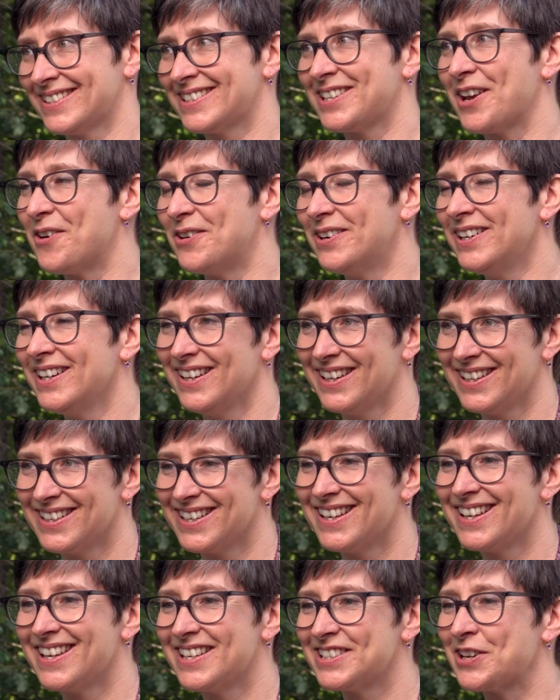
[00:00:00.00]
So,
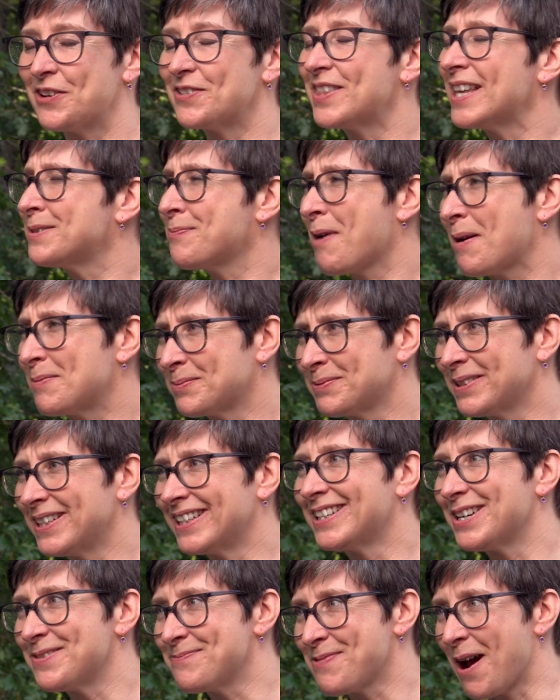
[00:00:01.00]
so that's probably
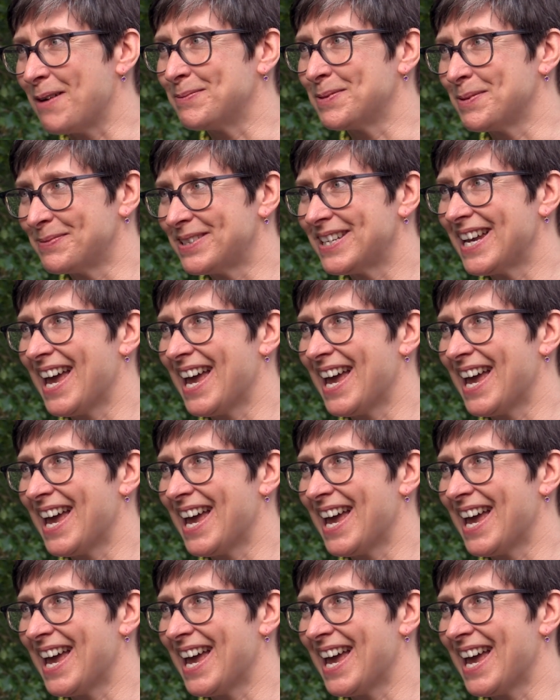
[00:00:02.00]
a good problem